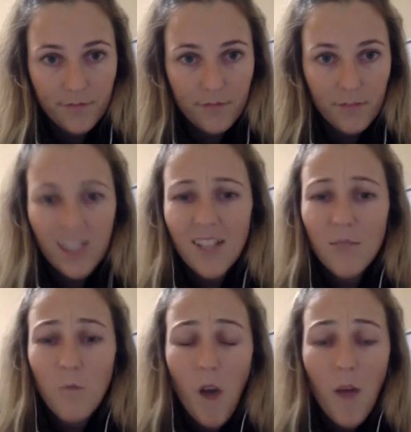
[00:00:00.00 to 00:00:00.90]
because
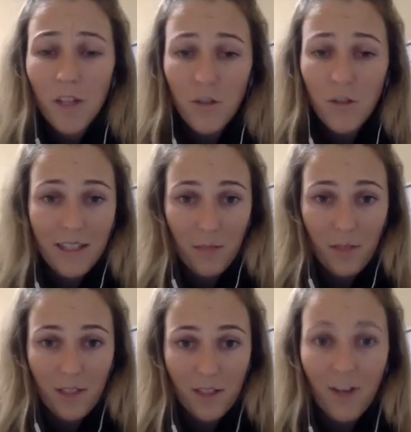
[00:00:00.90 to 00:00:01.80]
that's why we're doing this
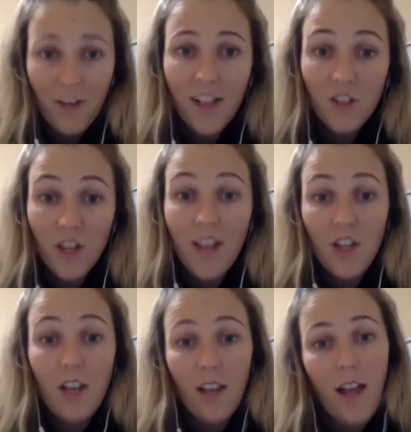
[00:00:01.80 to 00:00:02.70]
business, right? To
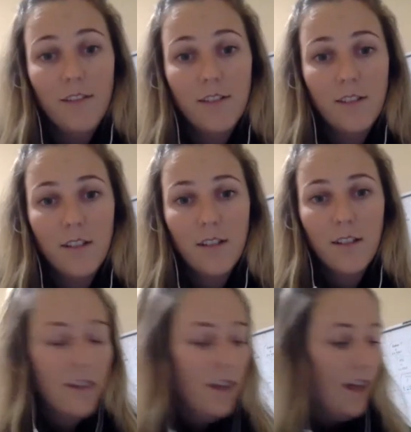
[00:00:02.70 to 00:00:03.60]
change our lives.
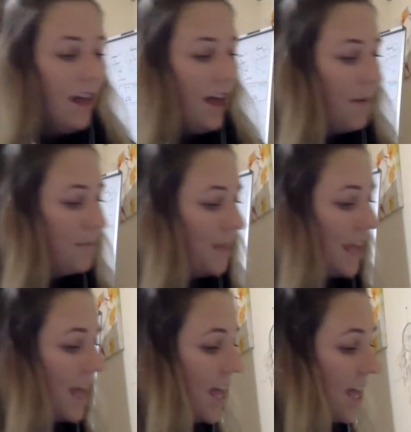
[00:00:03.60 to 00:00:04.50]
Um,
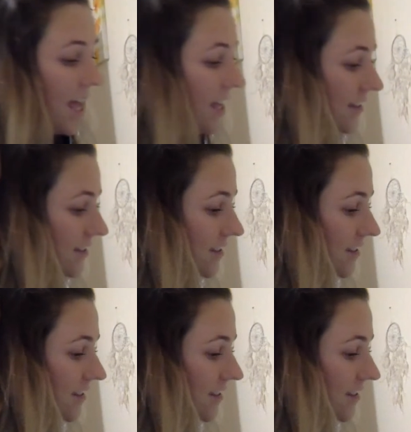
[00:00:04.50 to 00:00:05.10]
and